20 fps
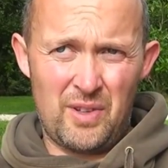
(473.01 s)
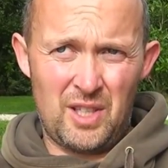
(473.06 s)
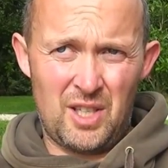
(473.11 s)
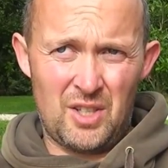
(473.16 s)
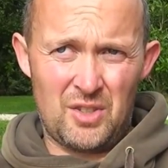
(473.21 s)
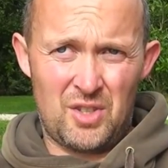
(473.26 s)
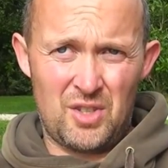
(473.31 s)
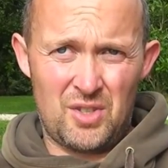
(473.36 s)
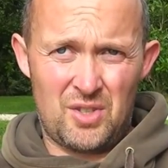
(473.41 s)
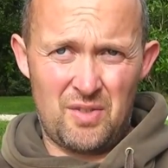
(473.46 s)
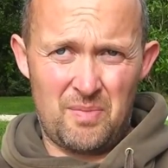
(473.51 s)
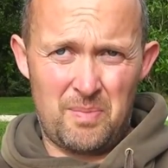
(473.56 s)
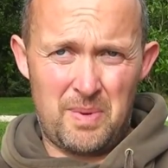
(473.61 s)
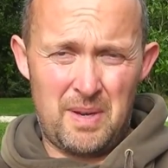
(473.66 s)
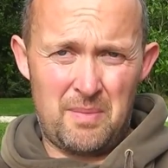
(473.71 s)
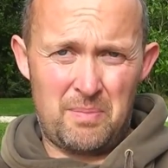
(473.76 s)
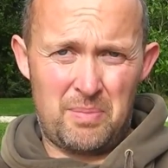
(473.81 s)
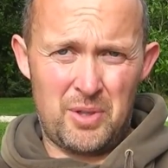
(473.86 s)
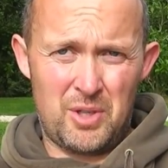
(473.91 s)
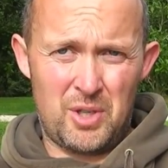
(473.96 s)
lodges have
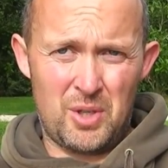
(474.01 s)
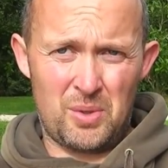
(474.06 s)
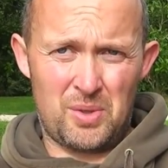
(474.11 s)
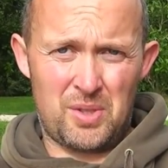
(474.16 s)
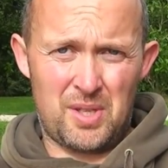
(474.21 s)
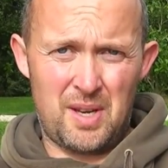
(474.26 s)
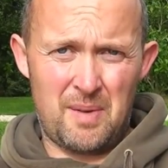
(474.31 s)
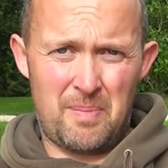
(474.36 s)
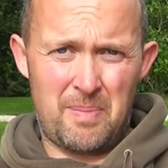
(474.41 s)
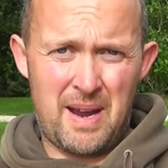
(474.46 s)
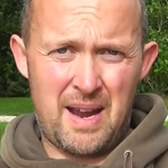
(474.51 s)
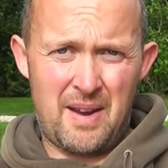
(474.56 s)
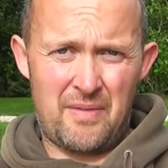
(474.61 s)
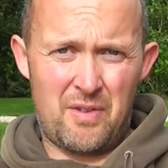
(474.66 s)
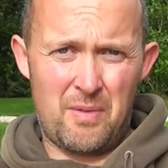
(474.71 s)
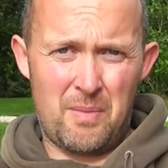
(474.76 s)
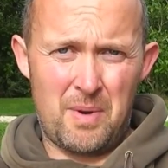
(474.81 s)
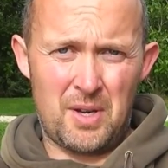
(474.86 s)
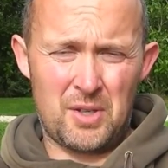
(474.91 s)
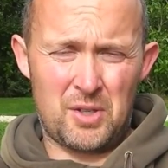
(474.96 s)
been producing apart
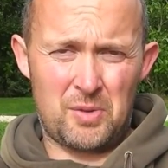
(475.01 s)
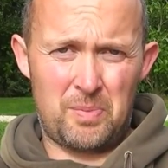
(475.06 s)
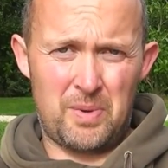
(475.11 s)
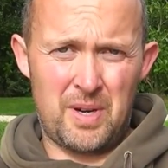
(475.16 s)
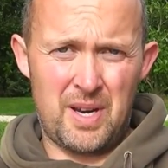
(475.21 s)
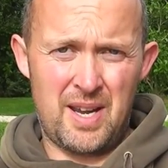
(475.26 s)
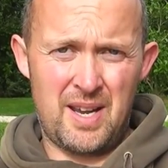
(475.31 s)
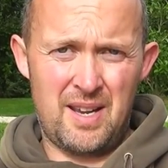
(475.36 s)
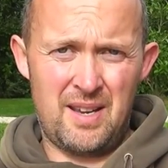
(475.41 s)
from Osprey.